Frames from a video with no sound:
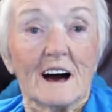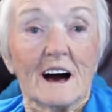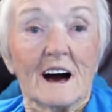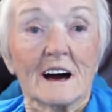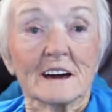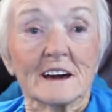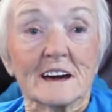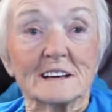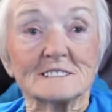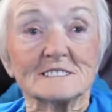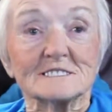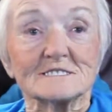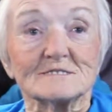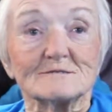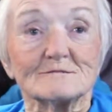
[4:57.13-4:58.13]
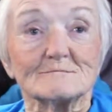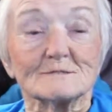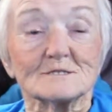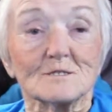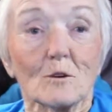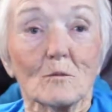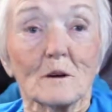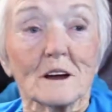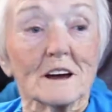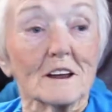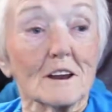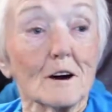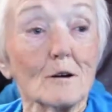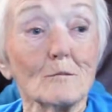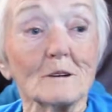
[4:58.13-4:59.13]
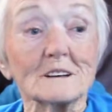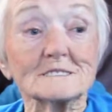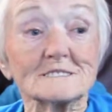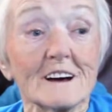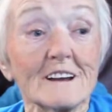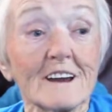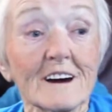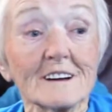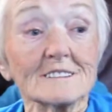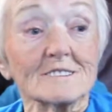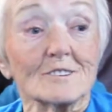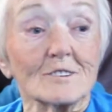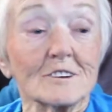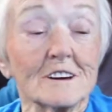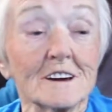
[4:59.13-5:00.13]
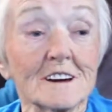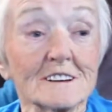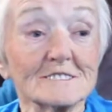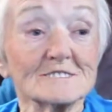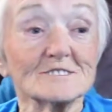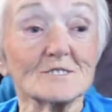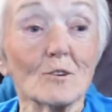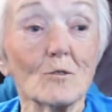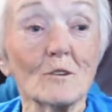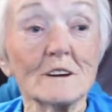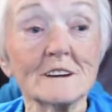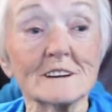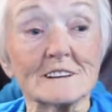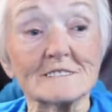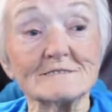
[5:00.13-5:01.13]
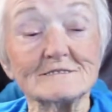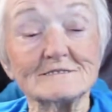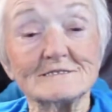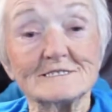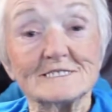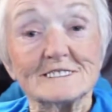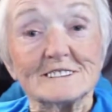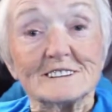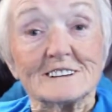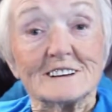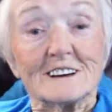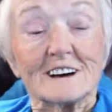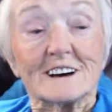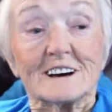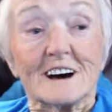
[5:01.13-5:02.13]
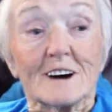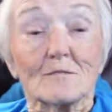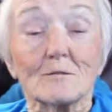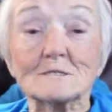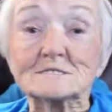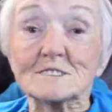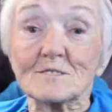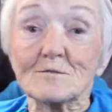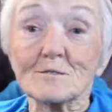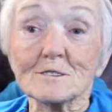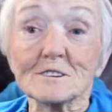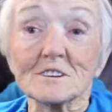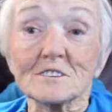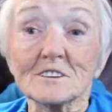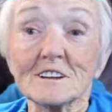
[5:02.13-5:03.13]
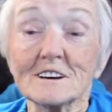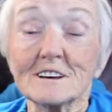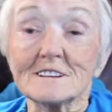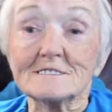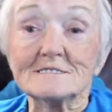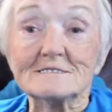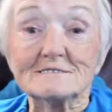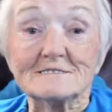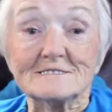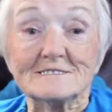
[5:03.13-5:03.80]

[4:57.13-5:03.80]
I guess it was home economics. I liked cooking and sewing, and I wasn't real good on